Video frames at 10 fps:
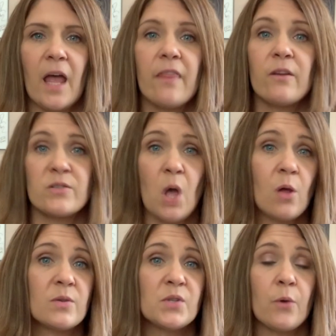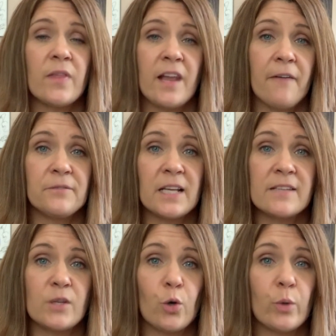There's also the
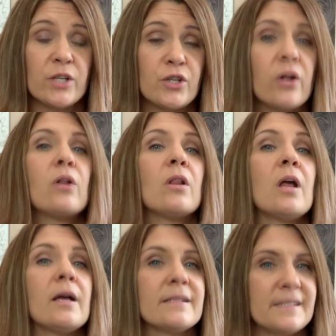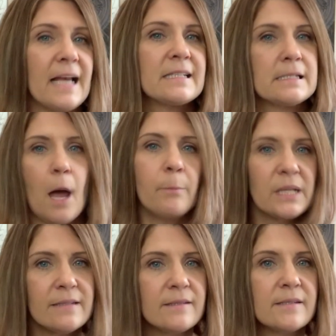Netflix original
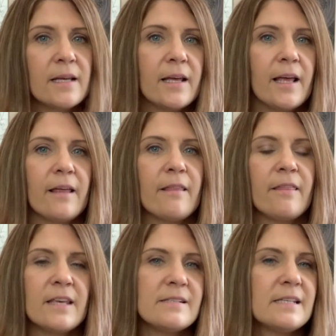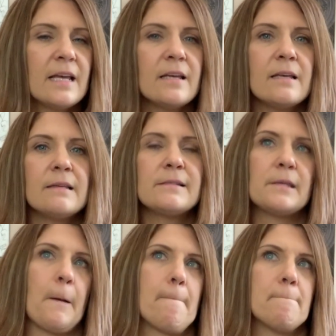Sextuplets. This
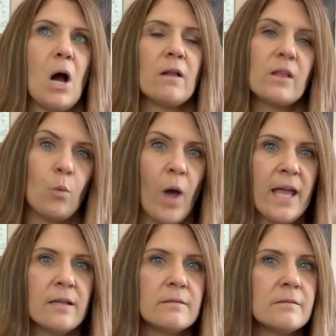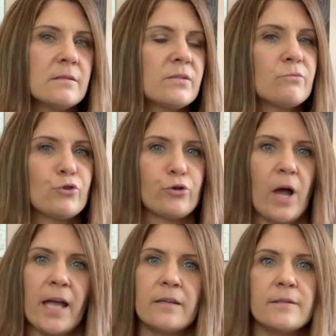is Marlon Wayans
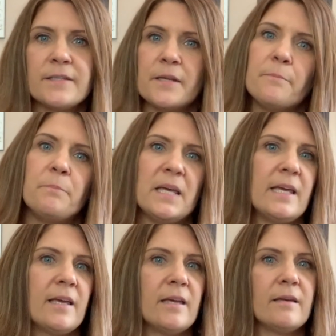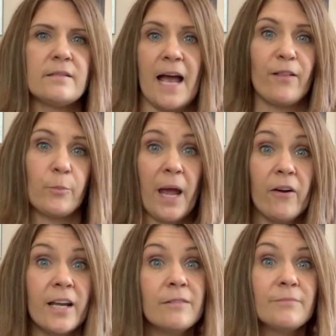trying to be Tyler
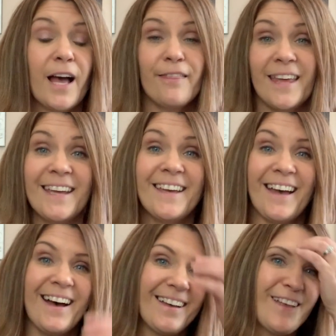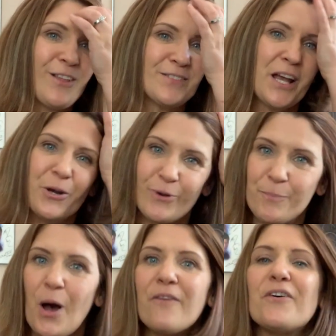Perry, I think. It looks like a
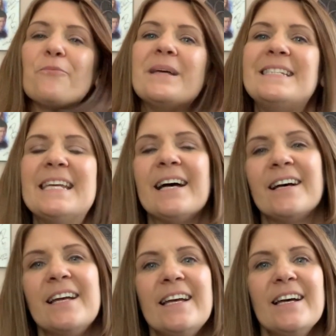ripoff of Madea.